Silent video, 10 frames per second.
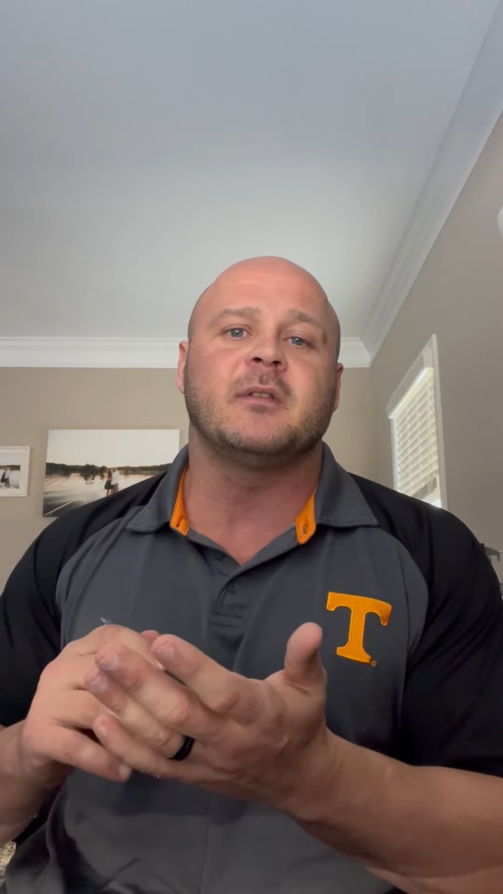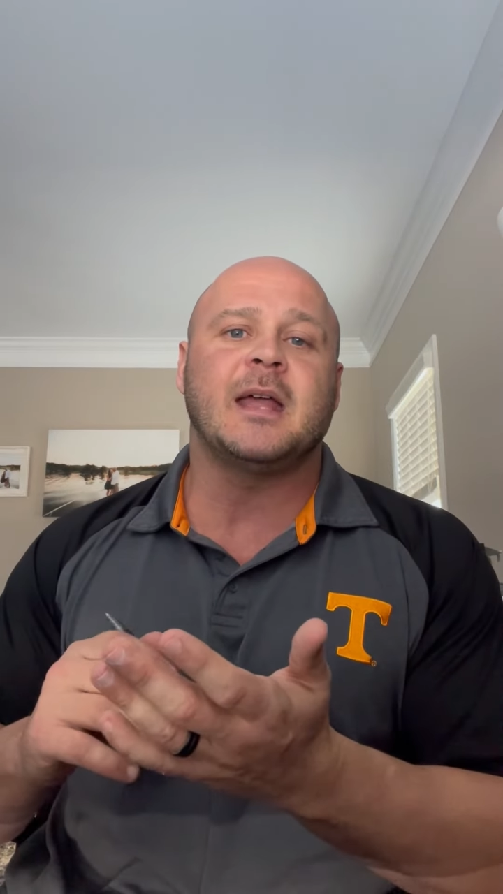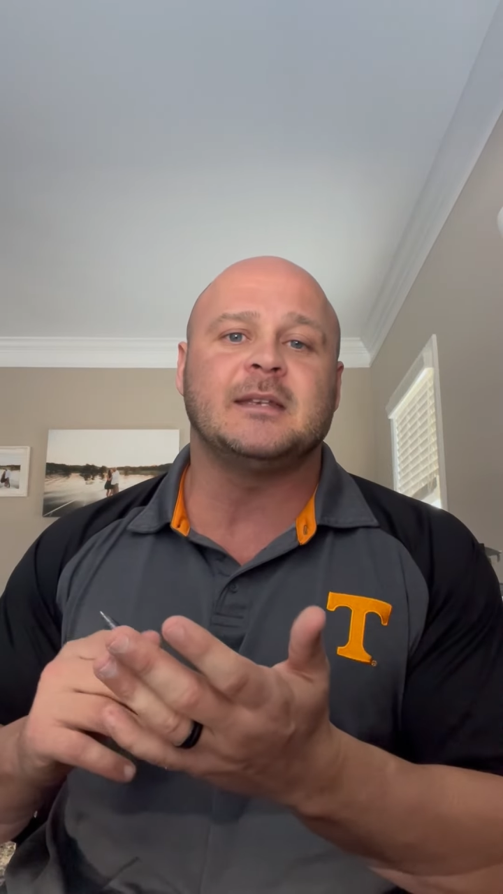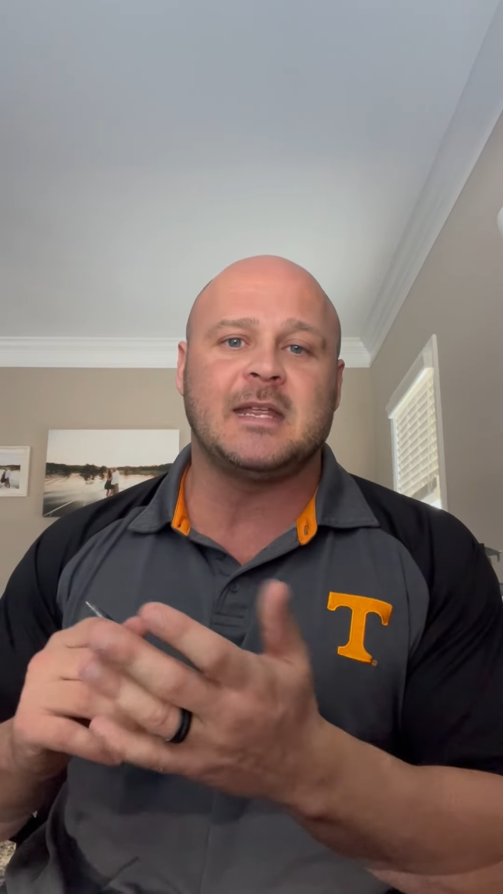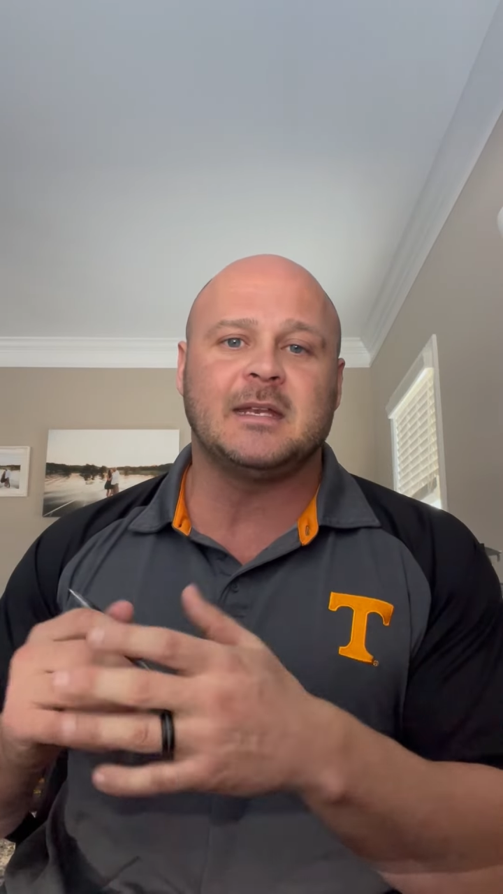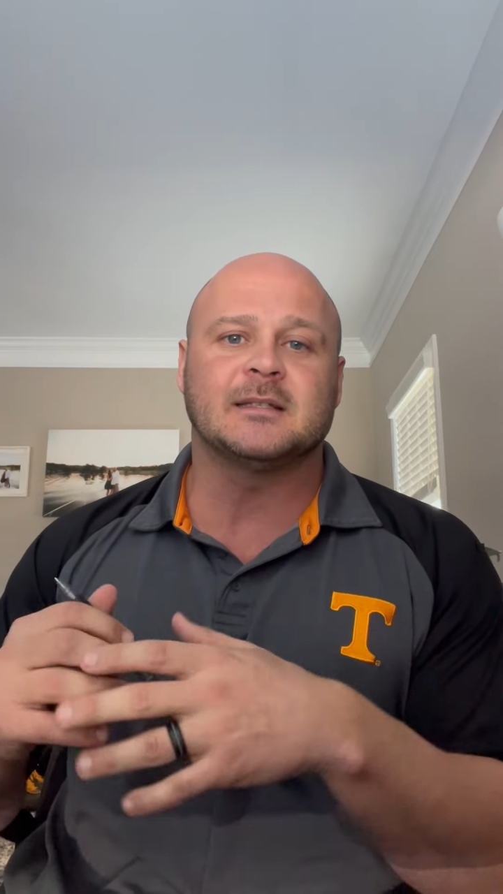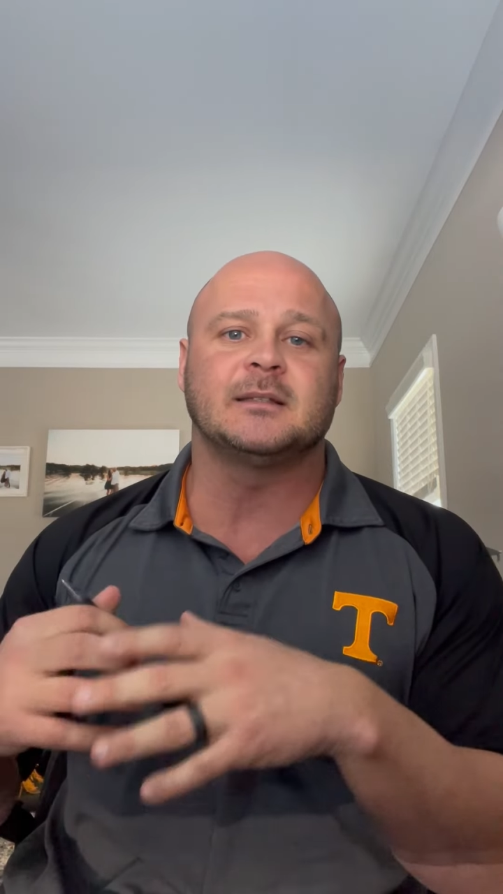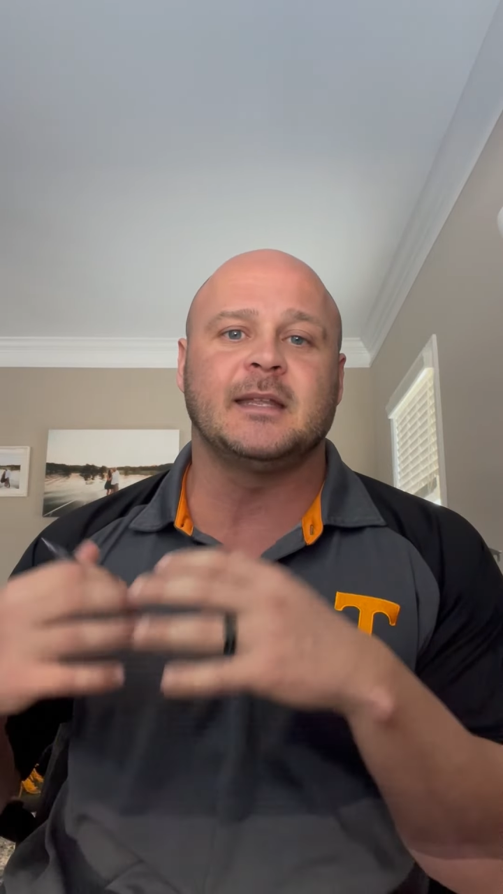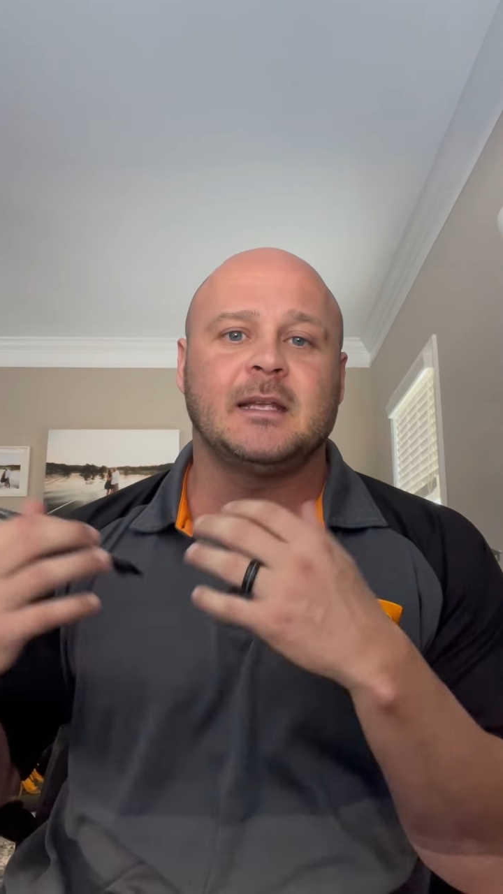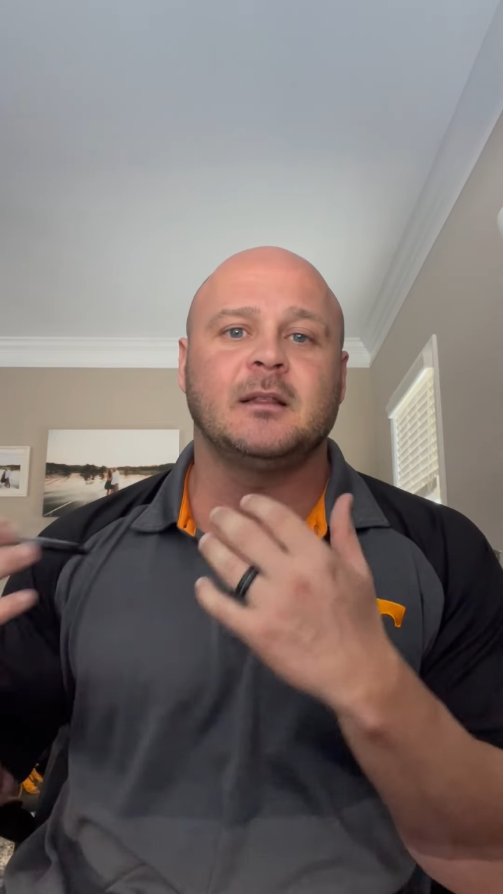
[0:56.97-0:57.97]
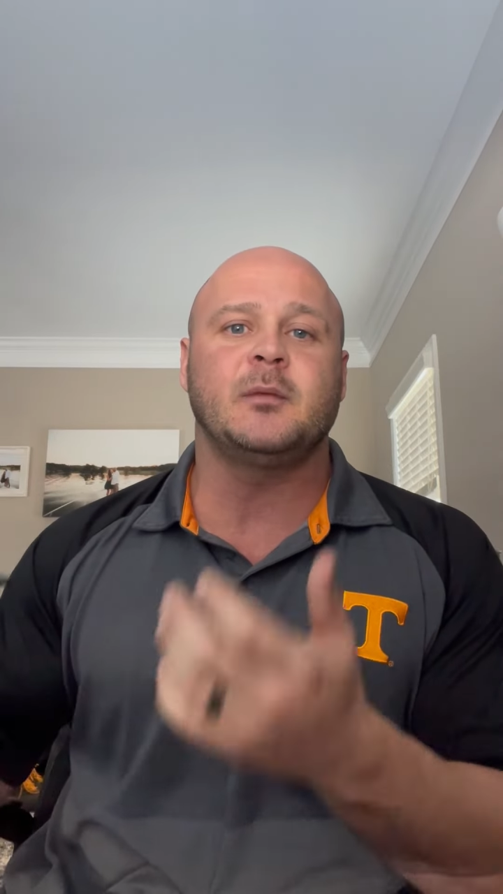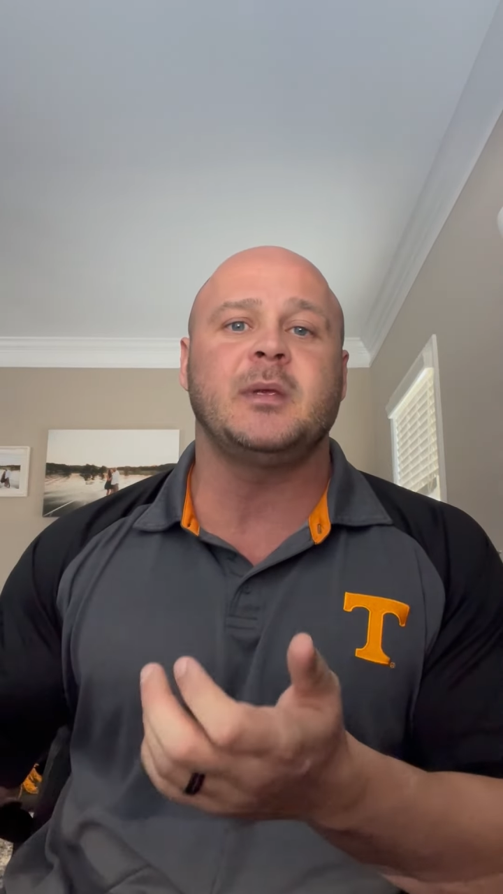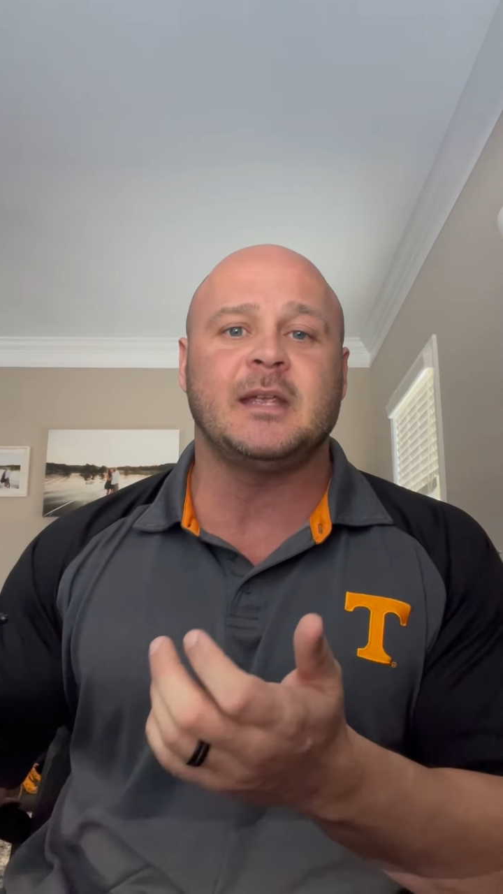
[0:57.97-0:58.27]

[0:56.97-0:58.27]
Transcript: that deed is legally